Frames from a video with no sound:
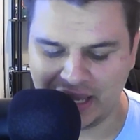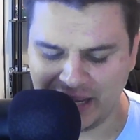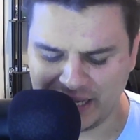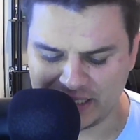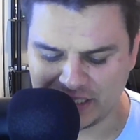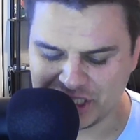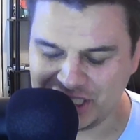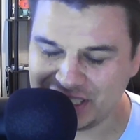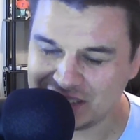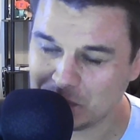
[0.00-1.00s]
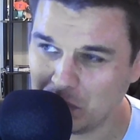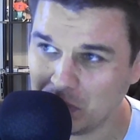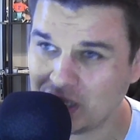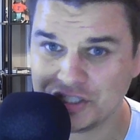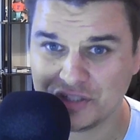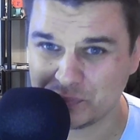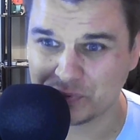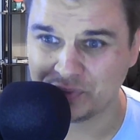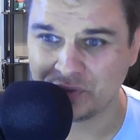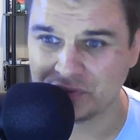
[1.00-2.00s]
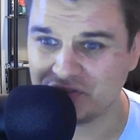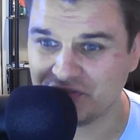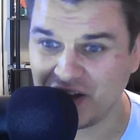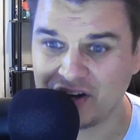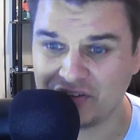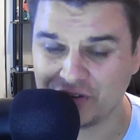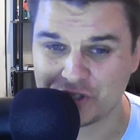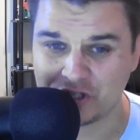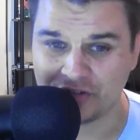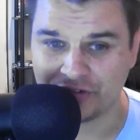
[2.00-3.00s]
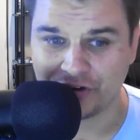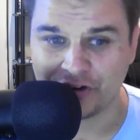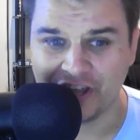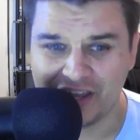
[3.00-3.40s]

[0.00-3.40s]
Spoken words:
And she is much improved over the fire version of her.